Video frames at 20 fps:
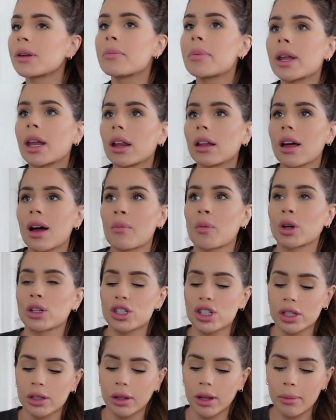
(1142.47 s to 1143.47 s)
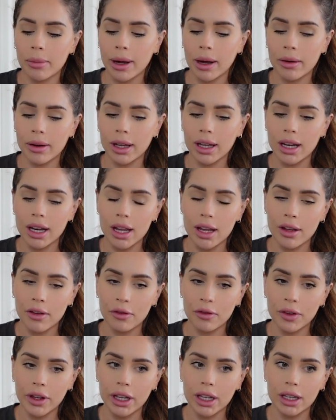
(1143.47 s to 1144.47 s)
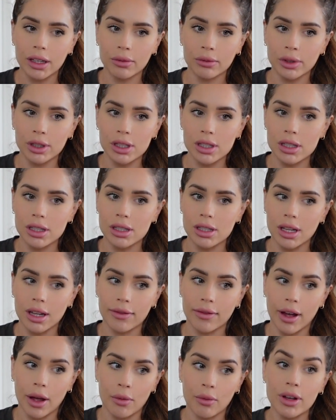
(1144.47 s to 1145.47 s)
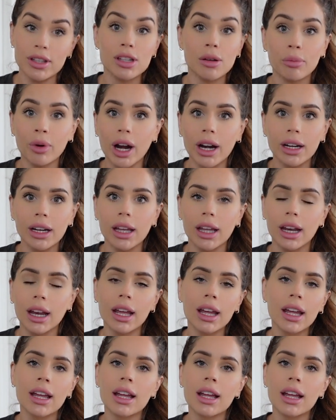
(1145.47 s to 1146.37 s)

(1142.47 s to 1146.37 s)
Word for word: have been a lot more chill about it if it was, if I wasn't pregnant,